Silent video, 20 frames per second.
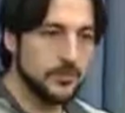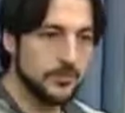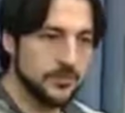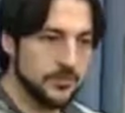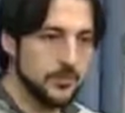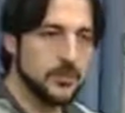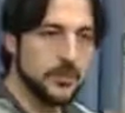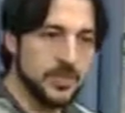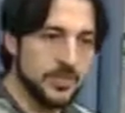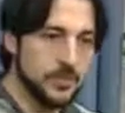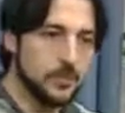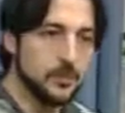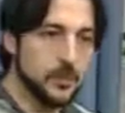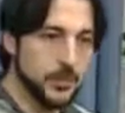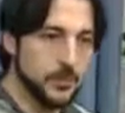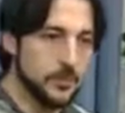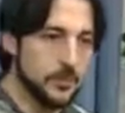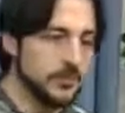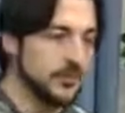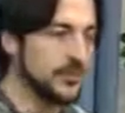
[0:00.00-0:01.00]
for these
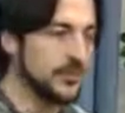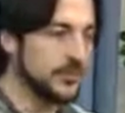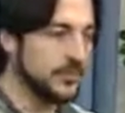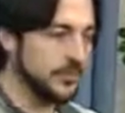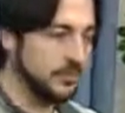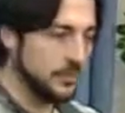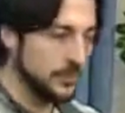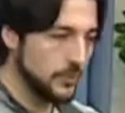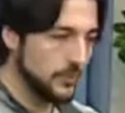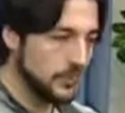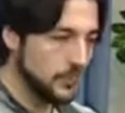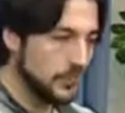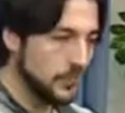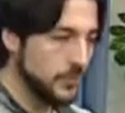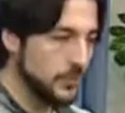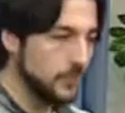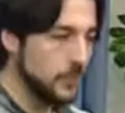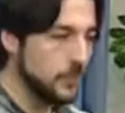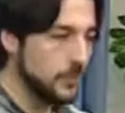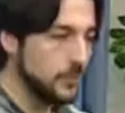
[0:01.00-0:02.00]
purposes,
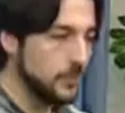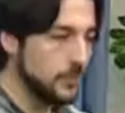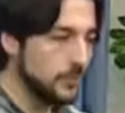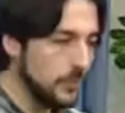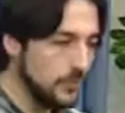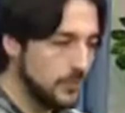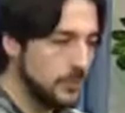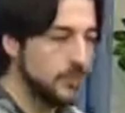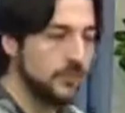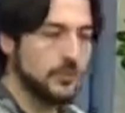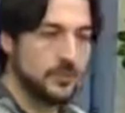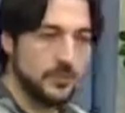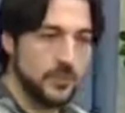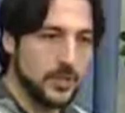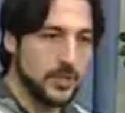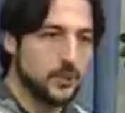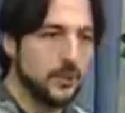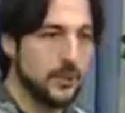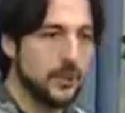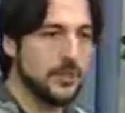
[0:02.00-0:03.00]
to prove to
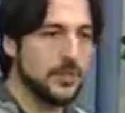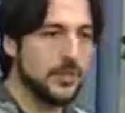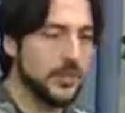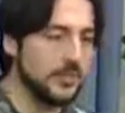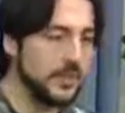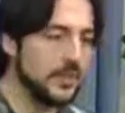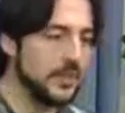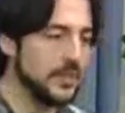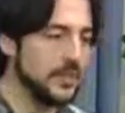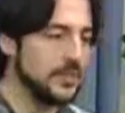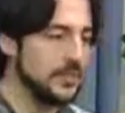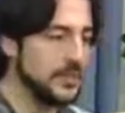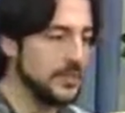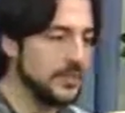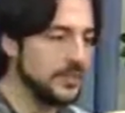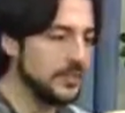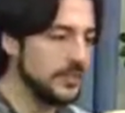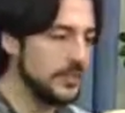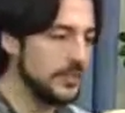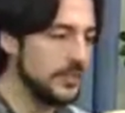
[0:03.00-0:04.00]
the world that they
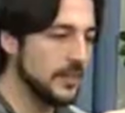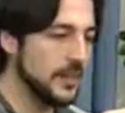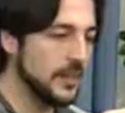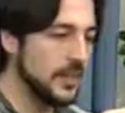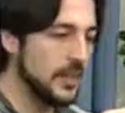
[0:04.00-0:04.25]
existed,